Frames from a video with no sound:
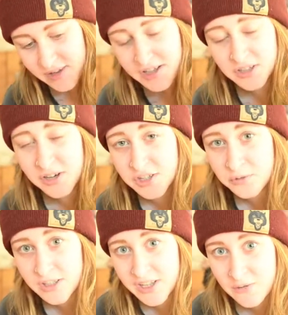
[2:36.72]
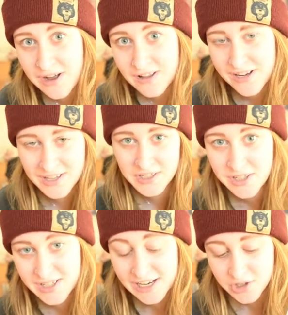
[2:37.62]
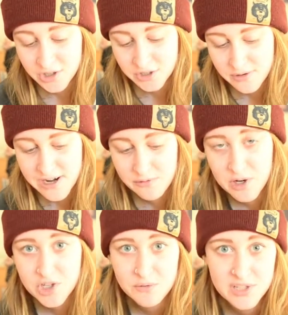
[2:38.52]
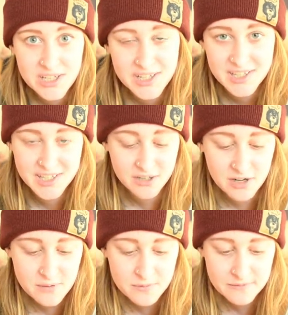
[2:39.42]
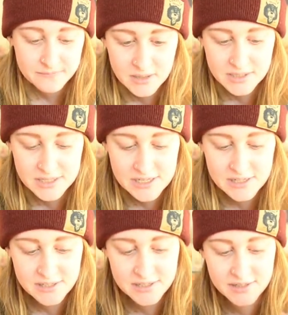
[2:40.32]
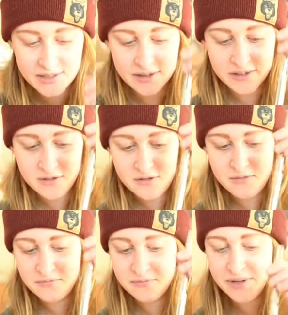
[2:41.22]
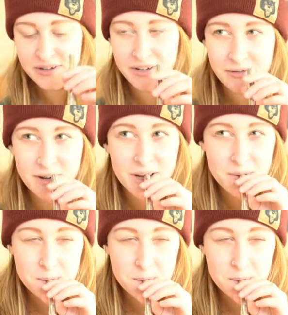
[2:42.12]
it's cooked really well. It has a good texture to it. I wish it was in a syrup. The tea is a little, you know, you're right.